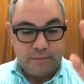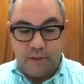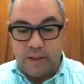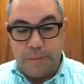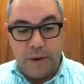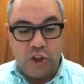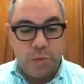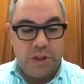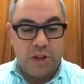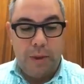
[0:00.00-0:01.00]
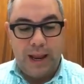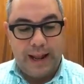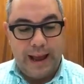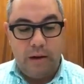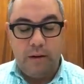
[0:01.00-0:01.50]
and the punishments are meted
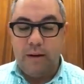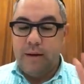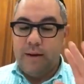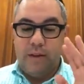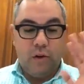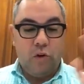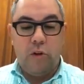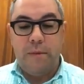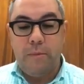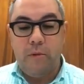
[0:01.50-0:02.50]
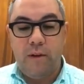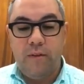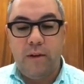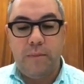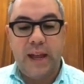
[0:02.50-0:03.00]
out, they're called Mei
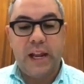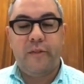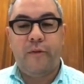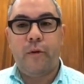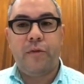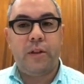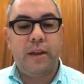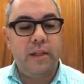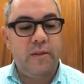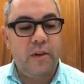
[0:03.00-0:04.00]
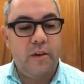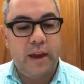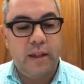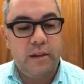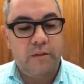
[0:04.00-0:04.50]
Meriva, beginning of the fourth Aliyah, the very
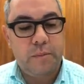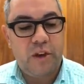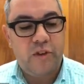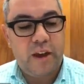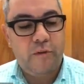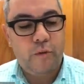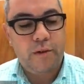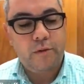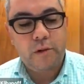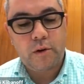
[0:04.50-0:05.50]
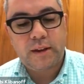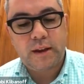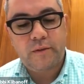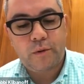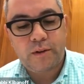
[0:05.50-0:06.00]
end of page 844 going to
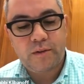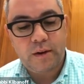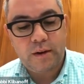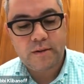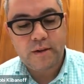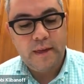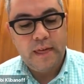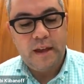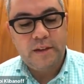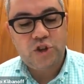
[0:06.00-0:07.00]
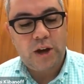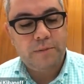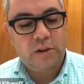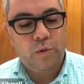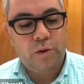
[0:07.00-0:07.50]
846. It's
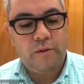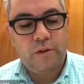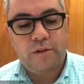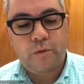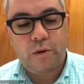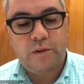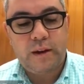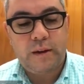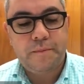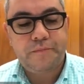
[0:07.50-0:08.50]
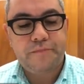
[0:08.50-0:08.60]
chapter 20, verse 14.